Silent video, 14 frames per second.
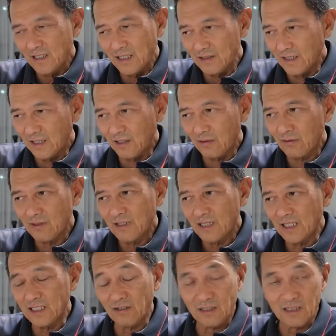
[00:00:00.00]
And now
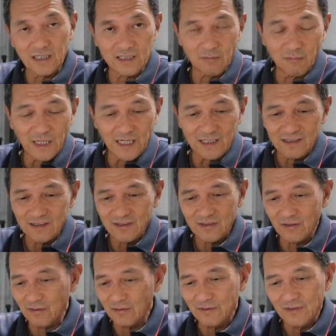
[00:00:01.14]
I cannot kick the bag.
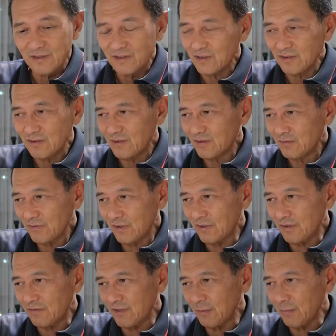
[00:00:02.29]
So
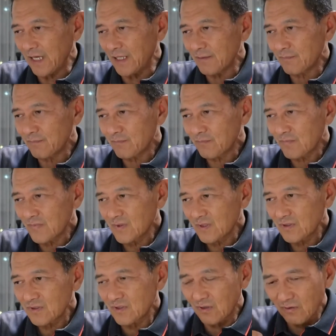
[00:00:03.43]
very, very bad.
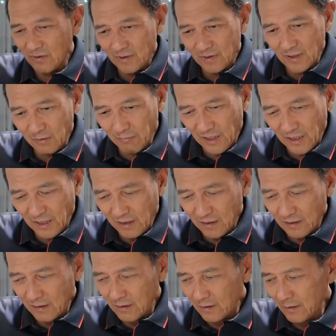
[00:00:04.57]
So in
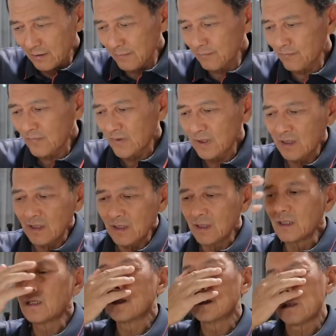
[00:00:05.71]
my uh,
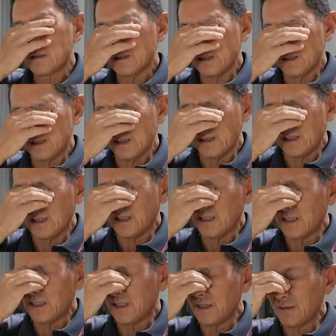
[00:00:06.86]

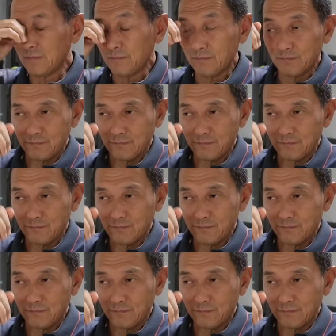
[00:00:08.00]
uh,